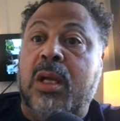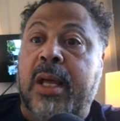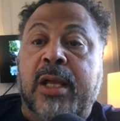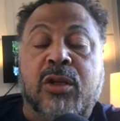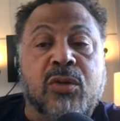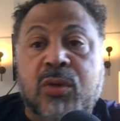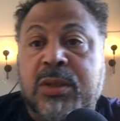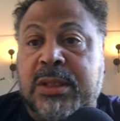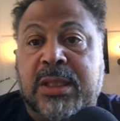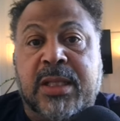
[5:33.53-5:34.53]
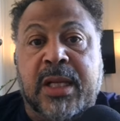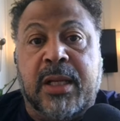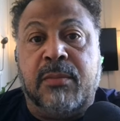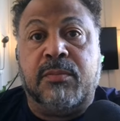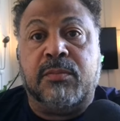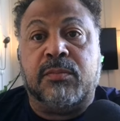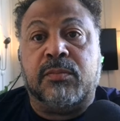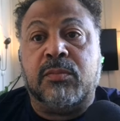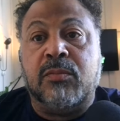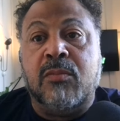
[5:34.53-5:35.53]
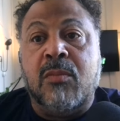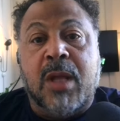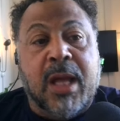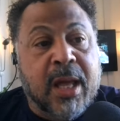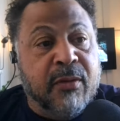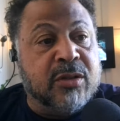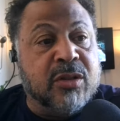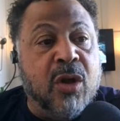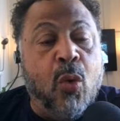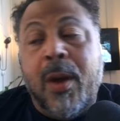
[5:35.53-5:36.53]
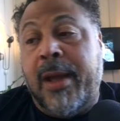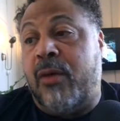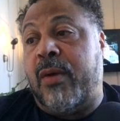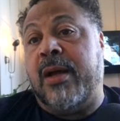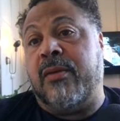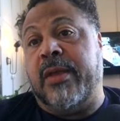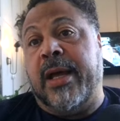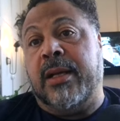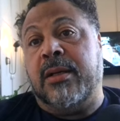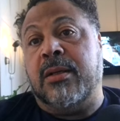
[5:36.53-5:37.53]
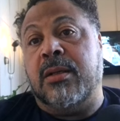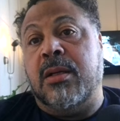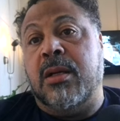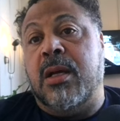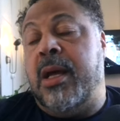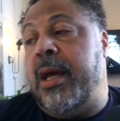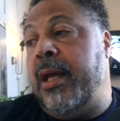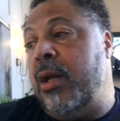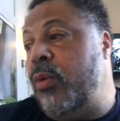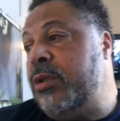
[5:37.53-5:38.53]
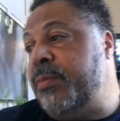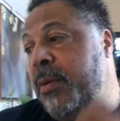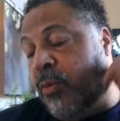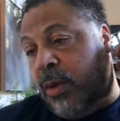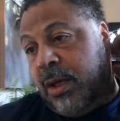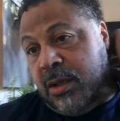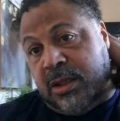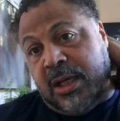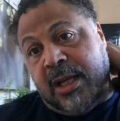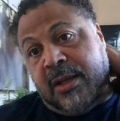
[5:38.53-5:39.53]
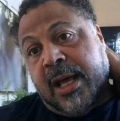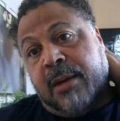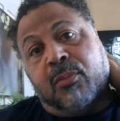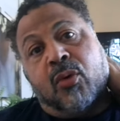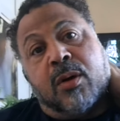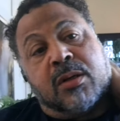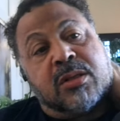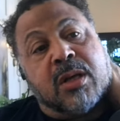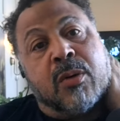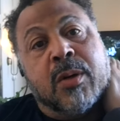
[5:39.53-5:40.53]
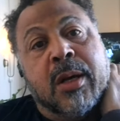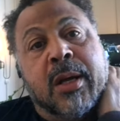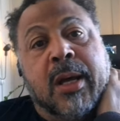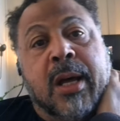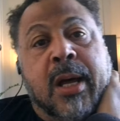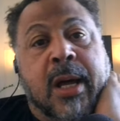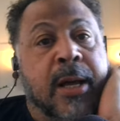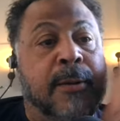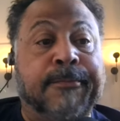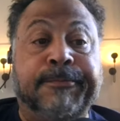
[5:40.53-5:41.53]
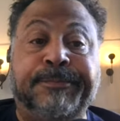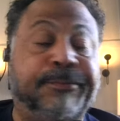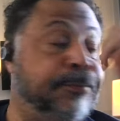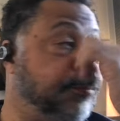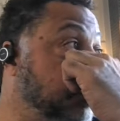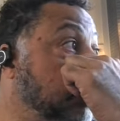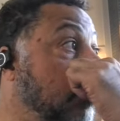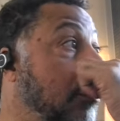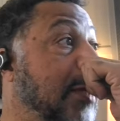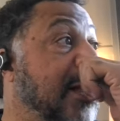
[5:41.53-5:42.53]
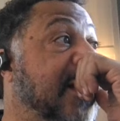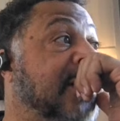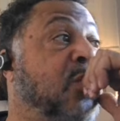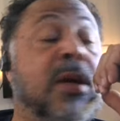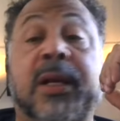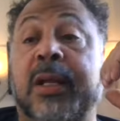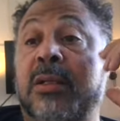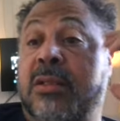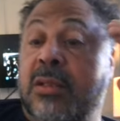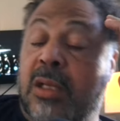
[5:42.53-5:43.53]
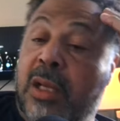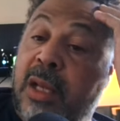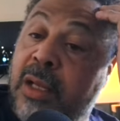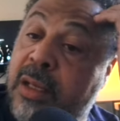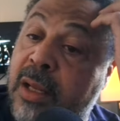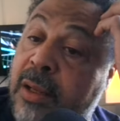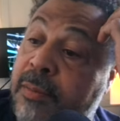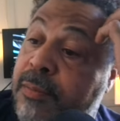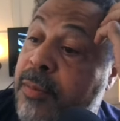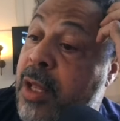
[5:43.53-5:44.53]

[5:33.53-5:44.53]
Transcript: and you lose as a team. And there's no way around that. And I wish people would understand that more. So um, it is what it is. And um,